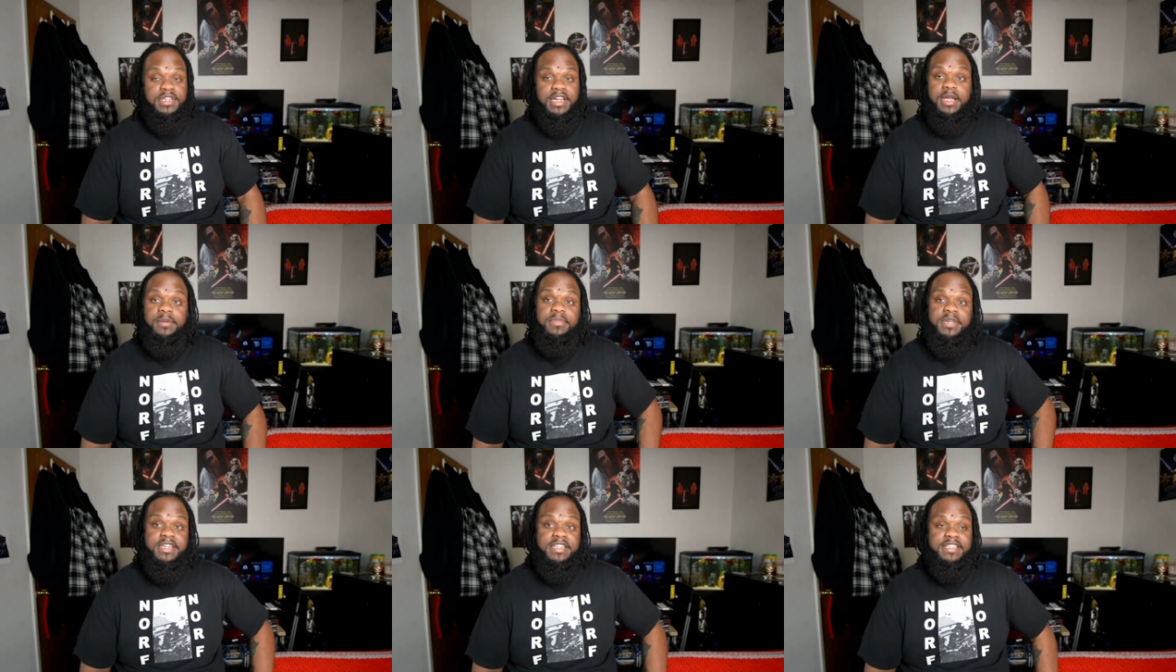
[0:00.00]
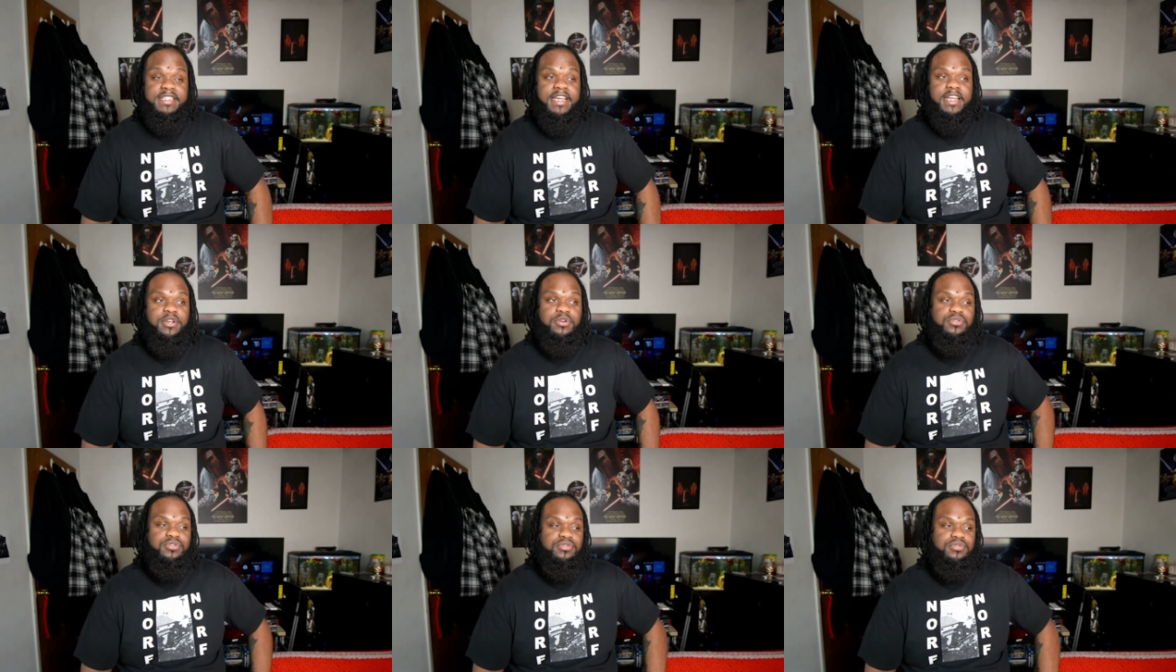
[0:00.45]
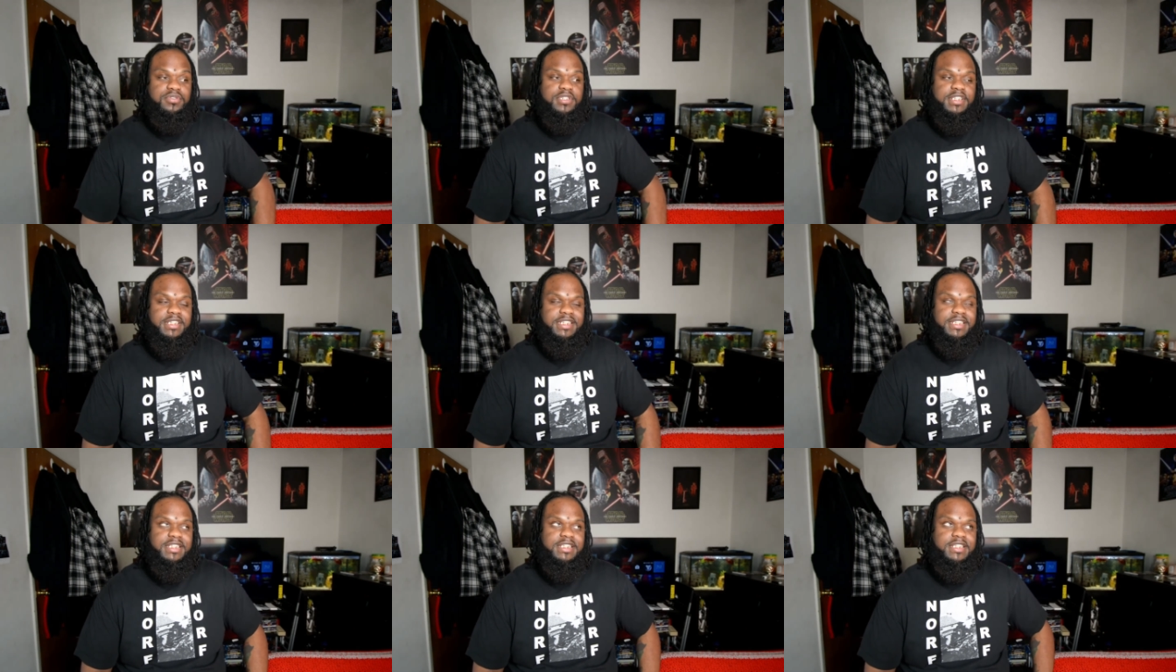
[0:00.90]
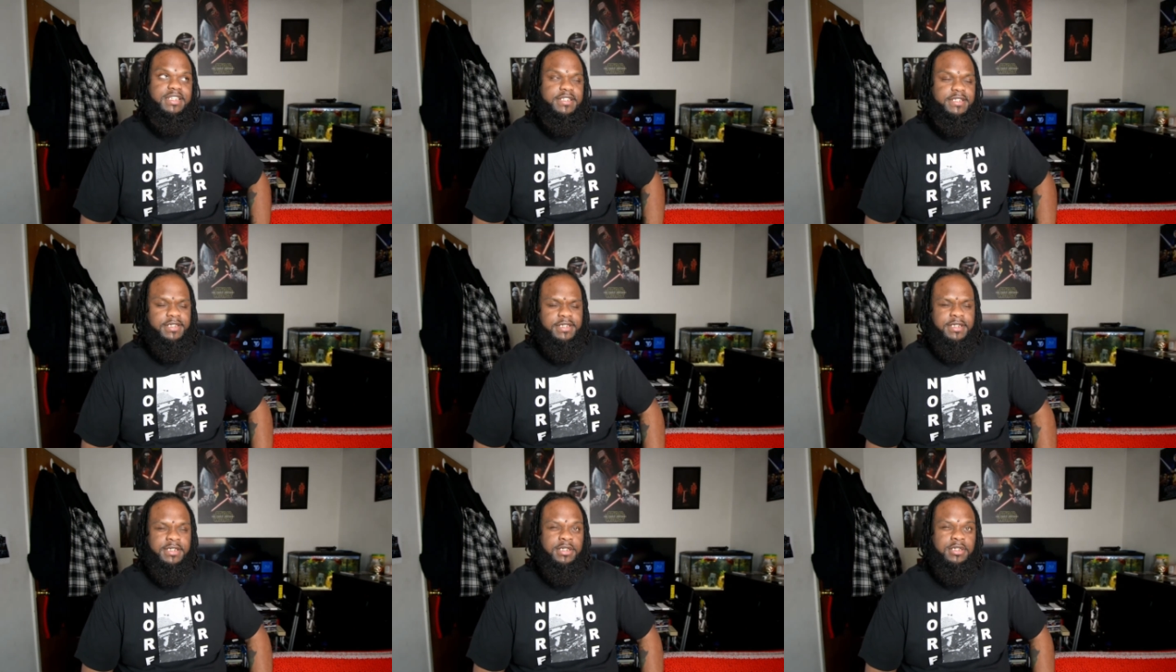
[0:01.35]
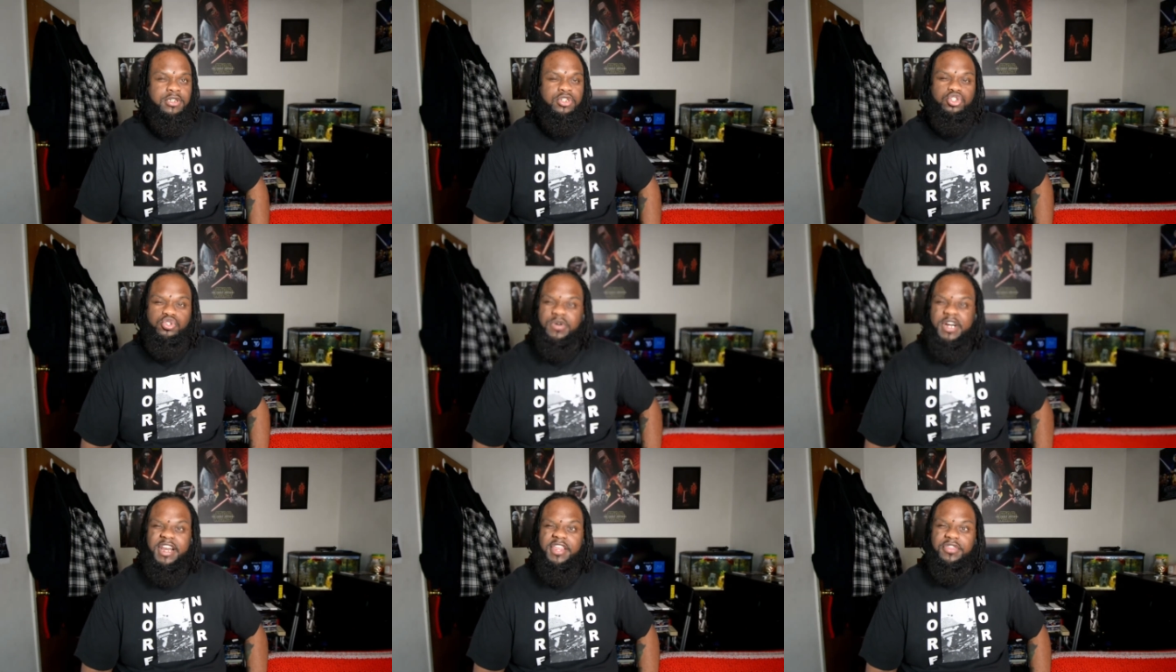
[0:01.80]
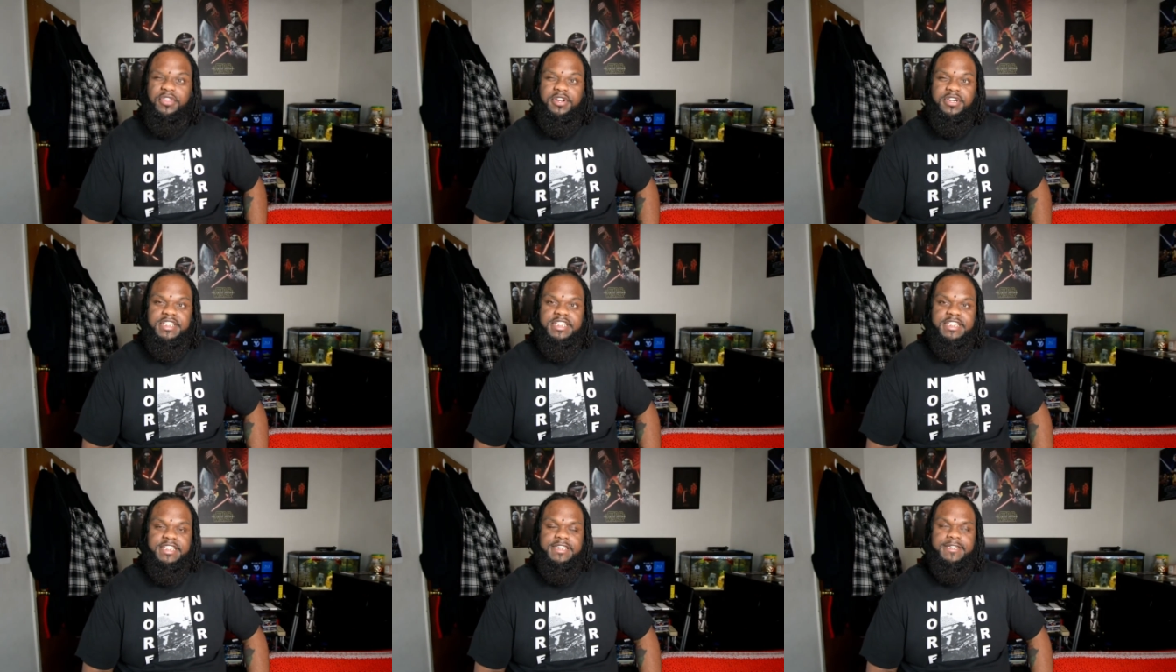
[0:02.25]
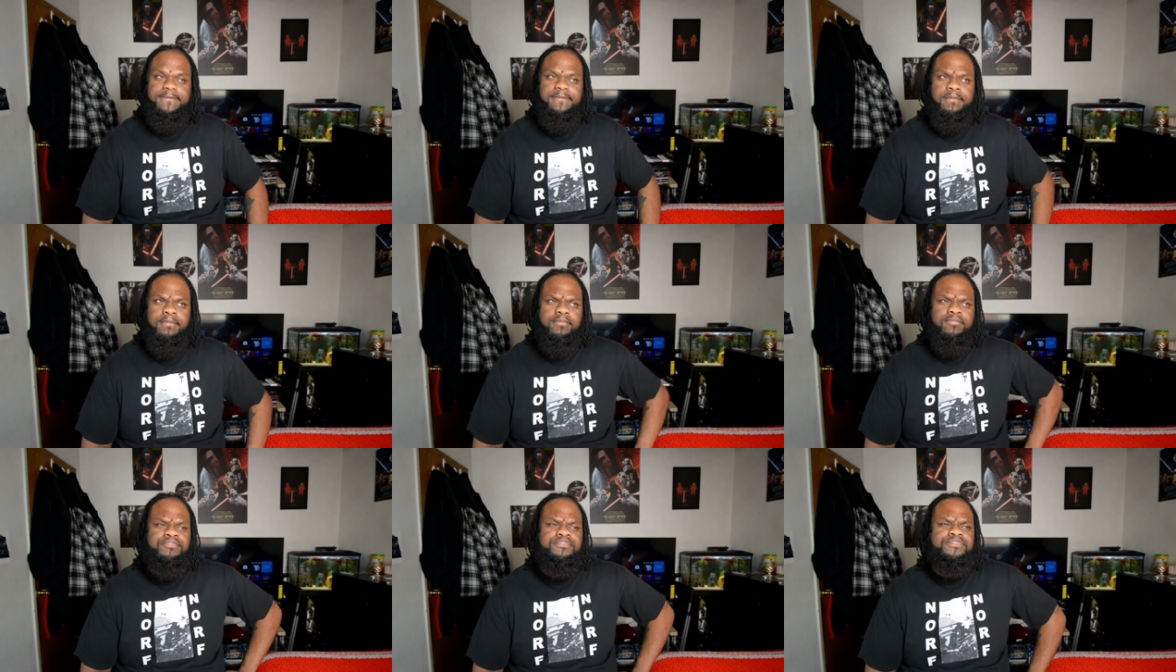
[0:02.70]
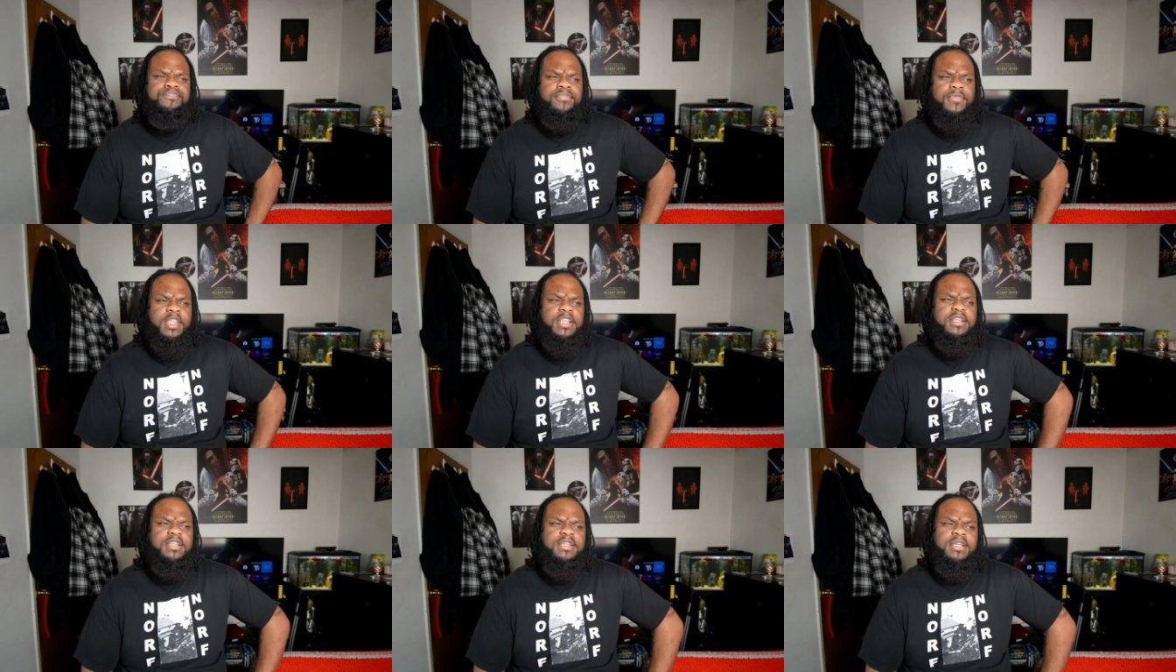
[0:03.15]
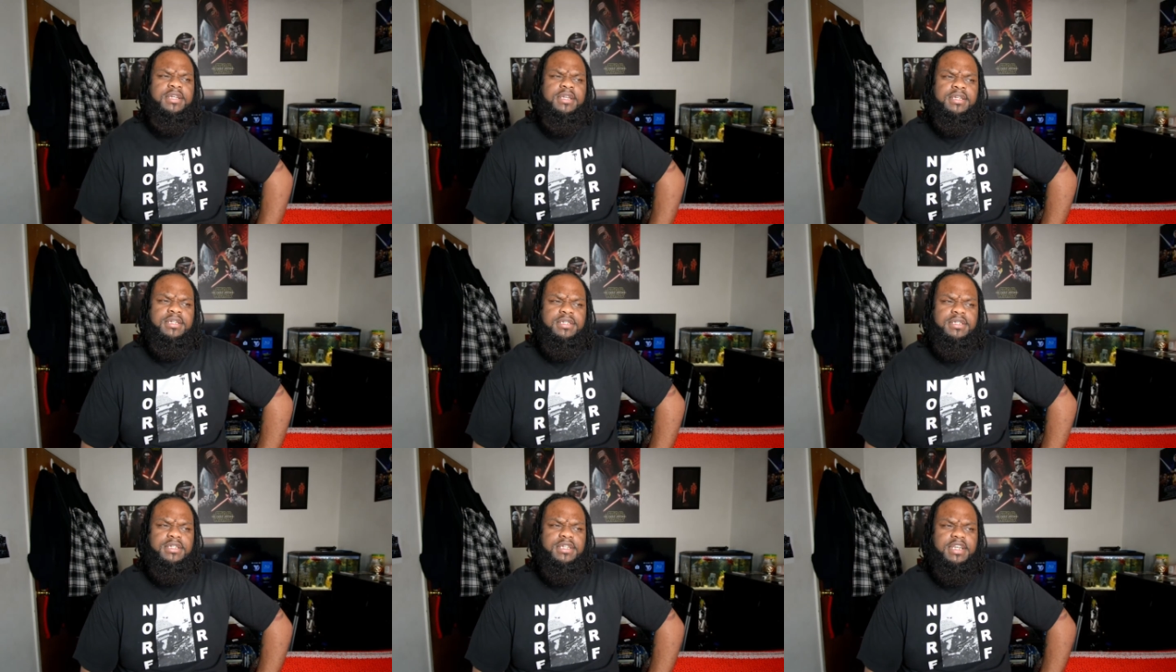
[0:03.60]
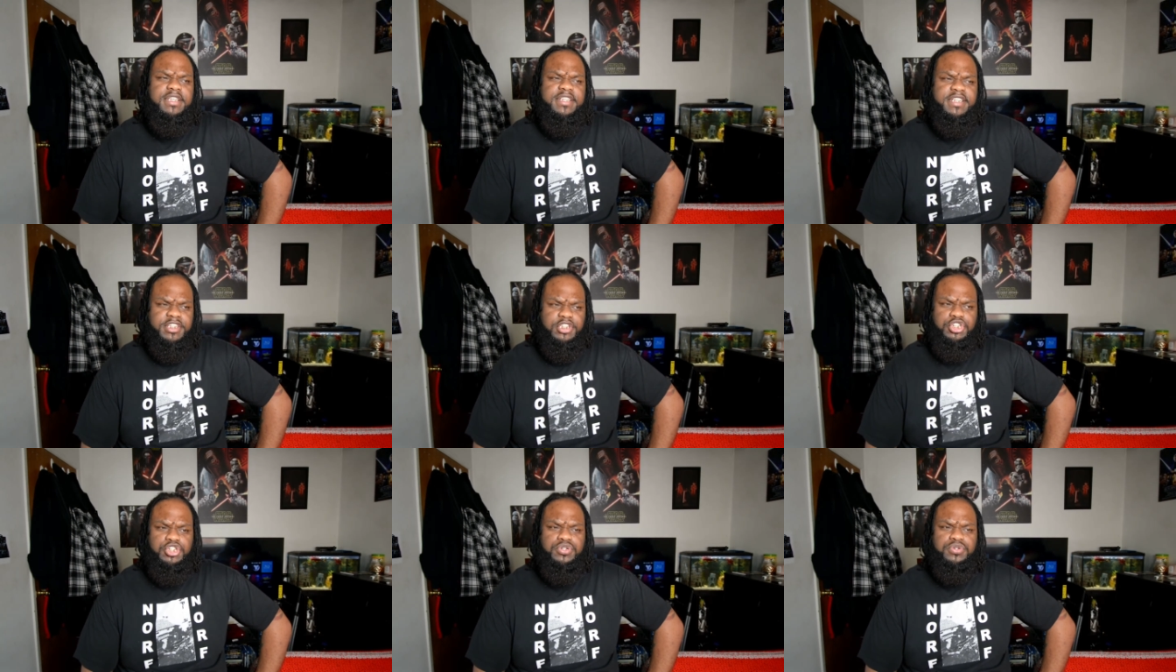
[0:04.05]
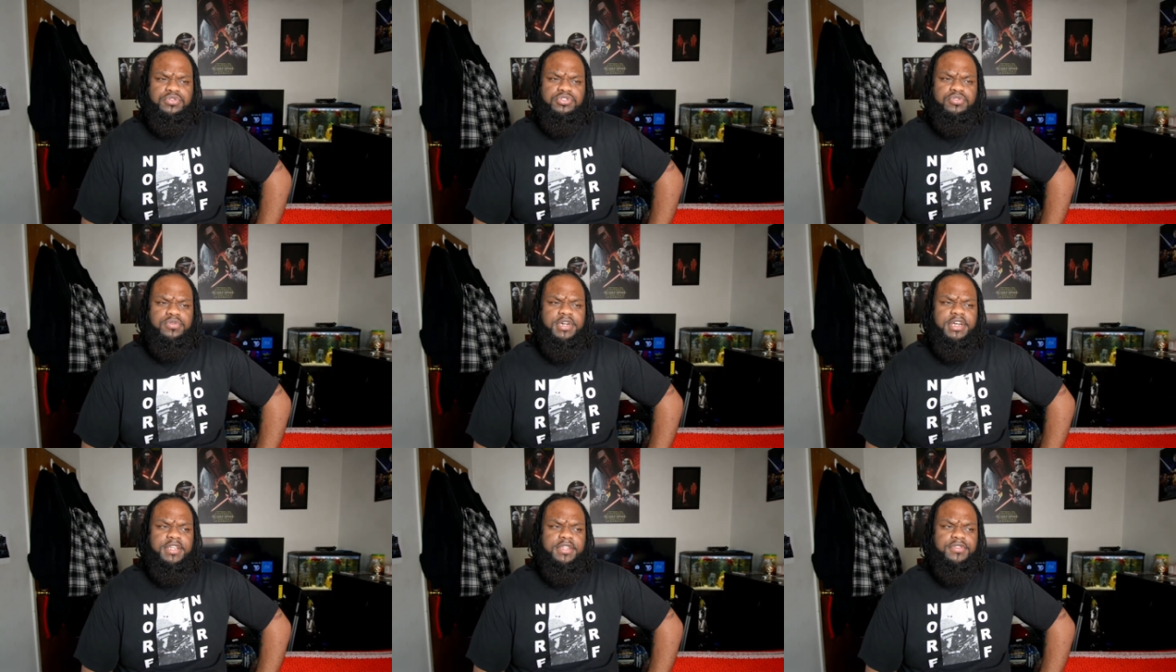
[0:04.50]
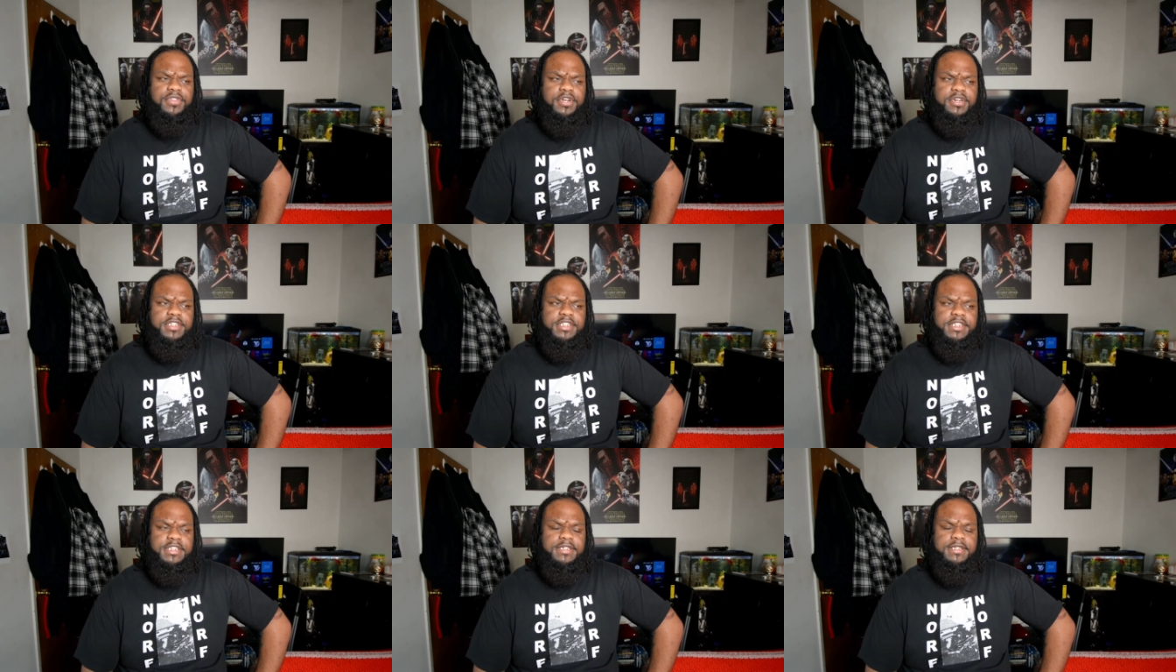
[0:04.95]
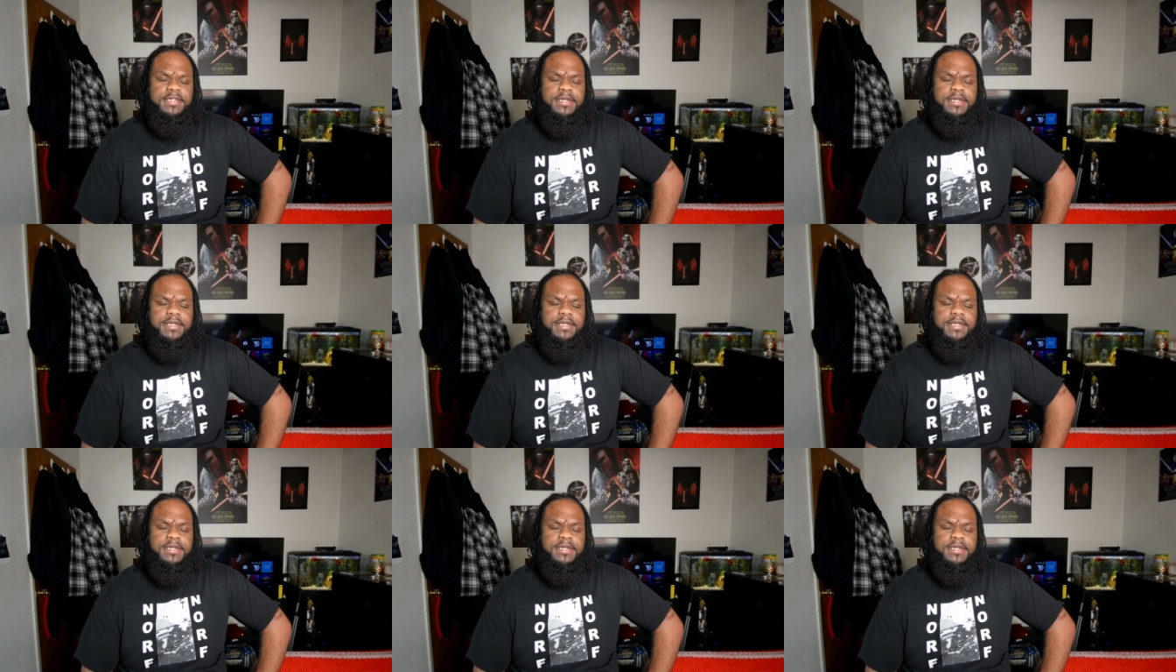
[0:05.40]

I've been to Santa Cruz since 2013. I think June 2013.